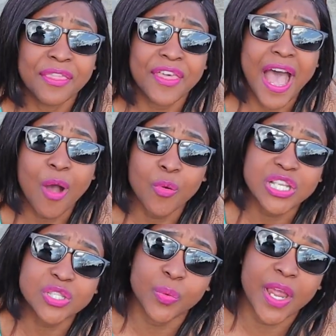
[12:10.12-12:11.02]
that
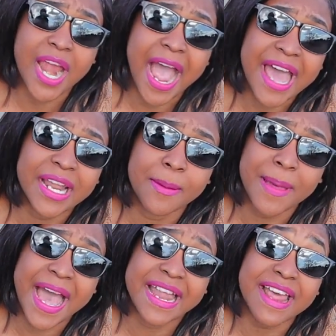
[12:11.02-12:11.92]
was where
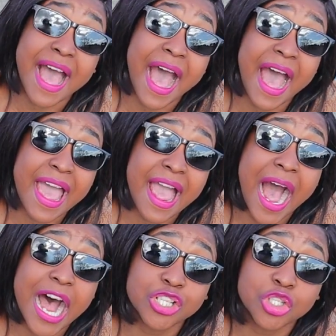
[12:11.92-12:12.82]
Adam and I
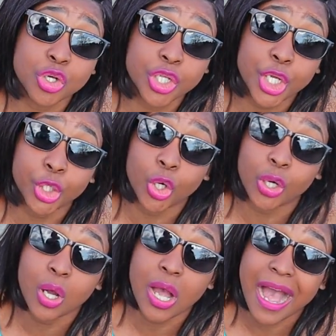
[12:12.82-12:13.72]
had to, you
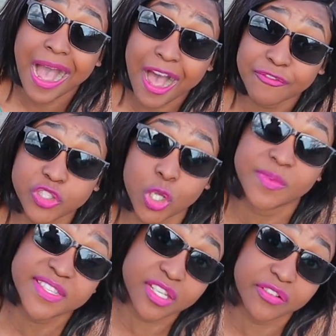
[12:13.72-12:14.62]
know, have
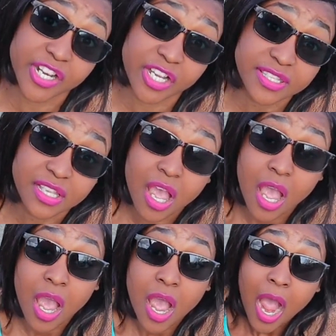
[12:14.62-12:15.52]
some serious
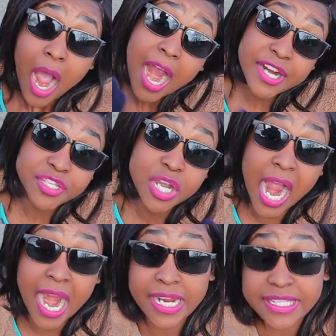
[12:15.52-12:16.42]
heart to
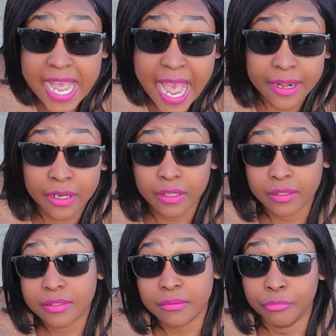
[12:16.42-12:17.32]
heart and
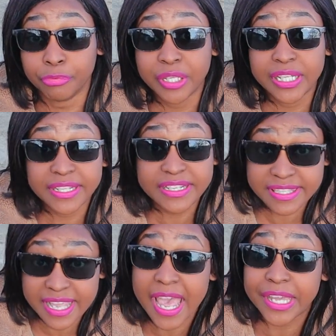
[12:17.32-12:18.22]
really
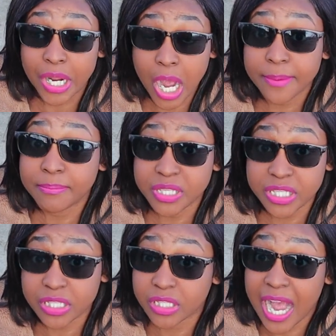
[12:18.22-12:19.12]
decide on
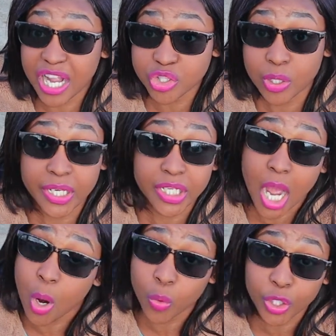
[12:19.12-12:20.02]
me actually
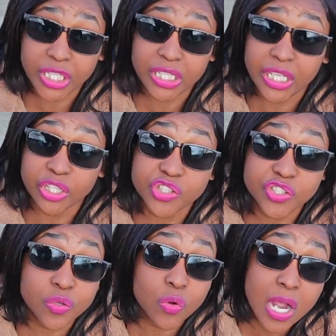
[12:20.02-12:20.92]
not working in
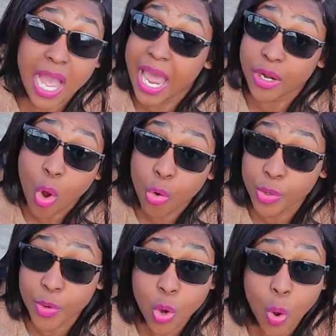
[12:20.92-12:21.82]
Shizuoka and how
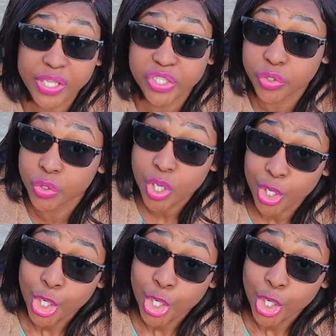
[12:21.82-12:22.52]
we were going to